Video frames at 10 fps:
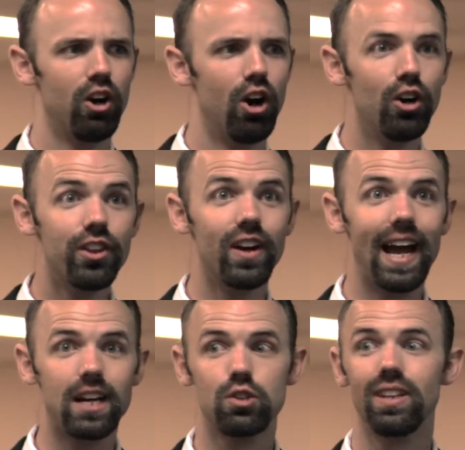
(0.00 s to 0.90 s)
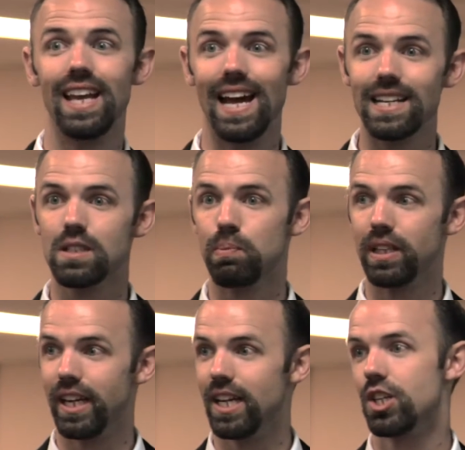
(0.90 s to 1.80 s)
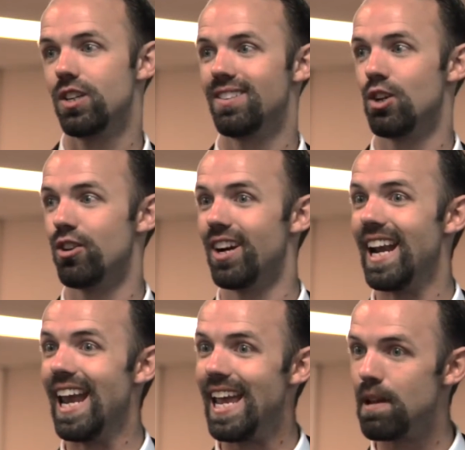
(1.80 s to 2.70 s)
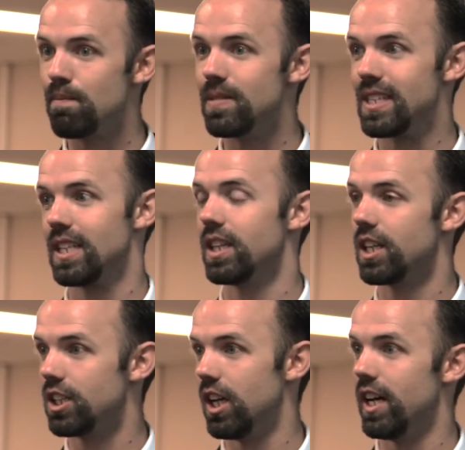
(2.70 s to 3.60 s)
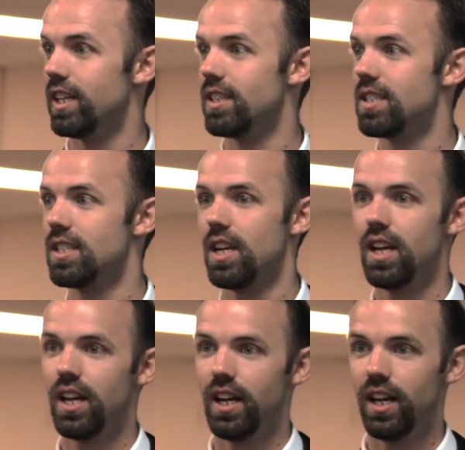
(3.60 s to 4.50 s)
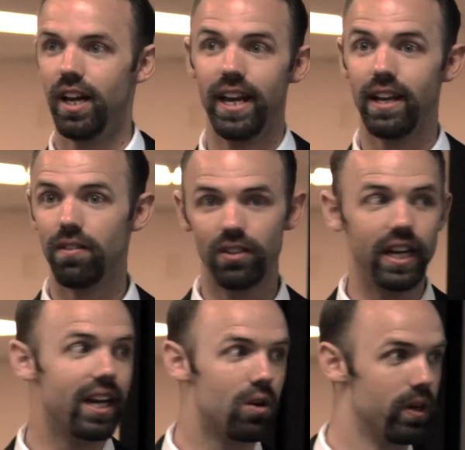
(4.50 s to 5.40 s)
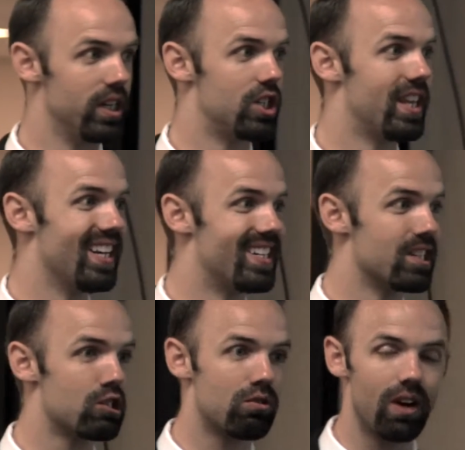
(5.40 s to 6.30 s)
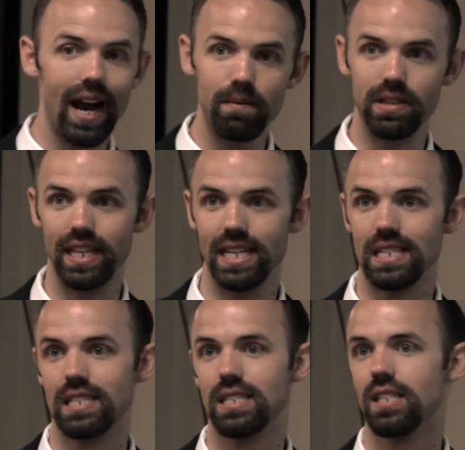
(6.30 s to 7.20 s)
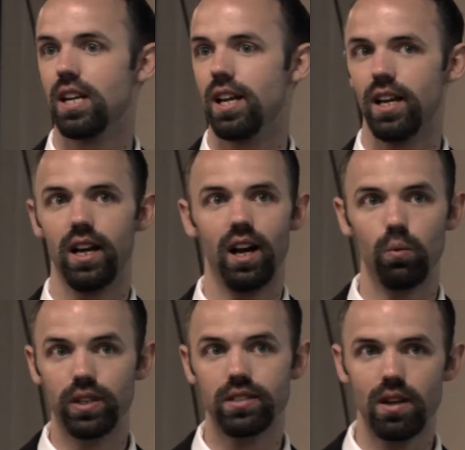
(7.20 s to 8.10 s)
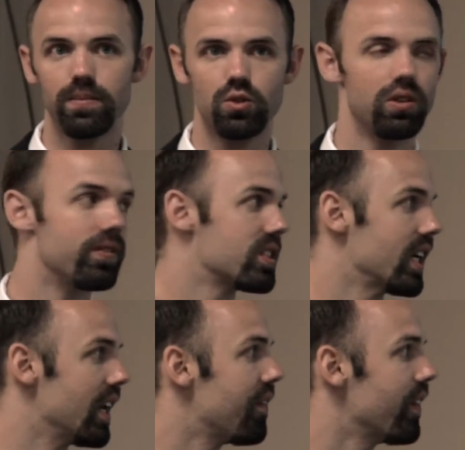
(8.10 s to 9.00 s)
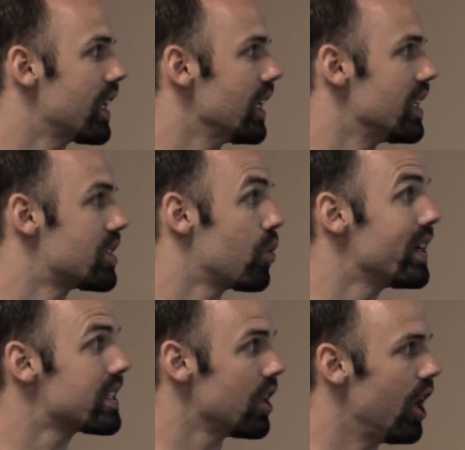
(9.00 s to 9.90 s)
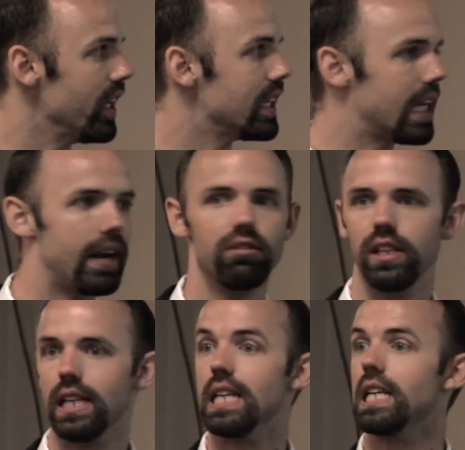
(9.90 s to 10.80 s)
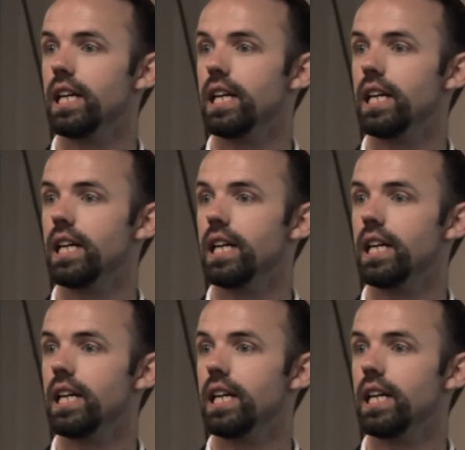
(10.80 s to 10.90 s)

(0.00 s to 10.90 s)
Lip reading: Are there actually explanations, are there names in the client's native language that describe this with some sort of significant twist on it that I really need to